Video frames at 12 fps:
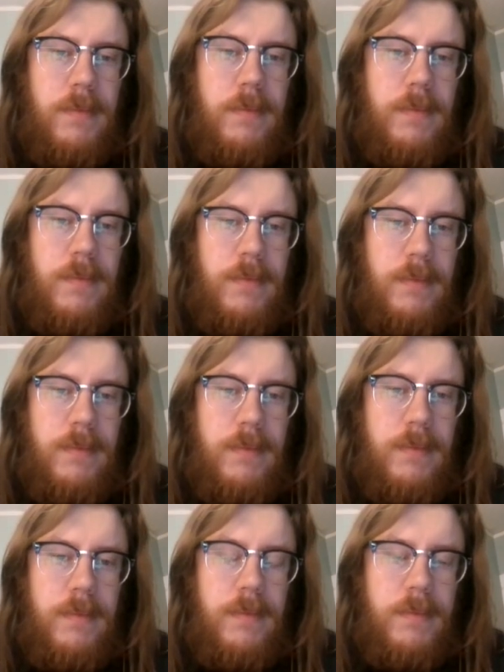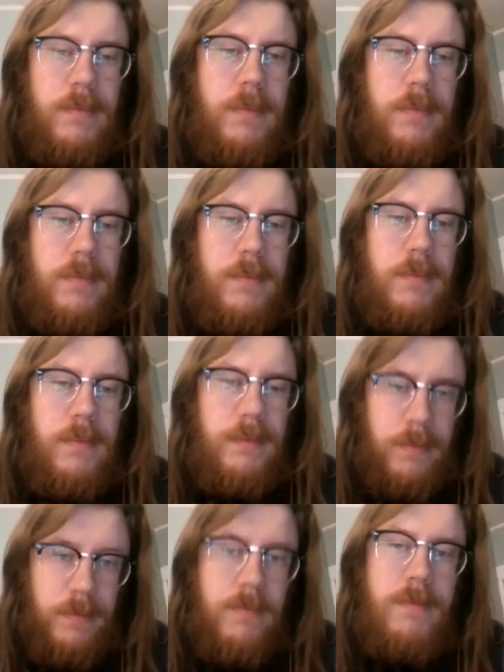
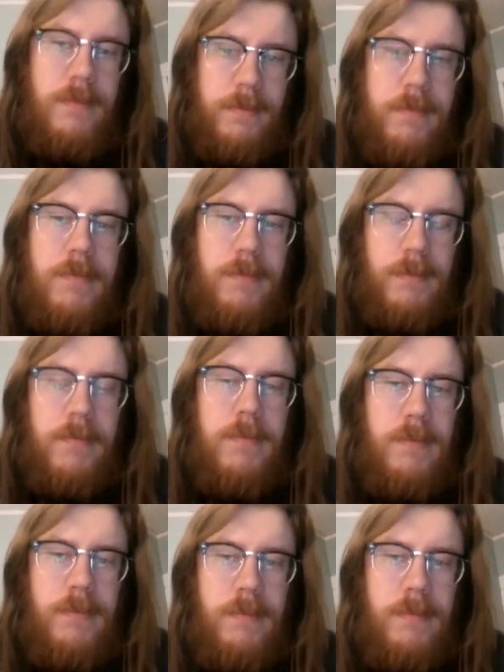[no speech]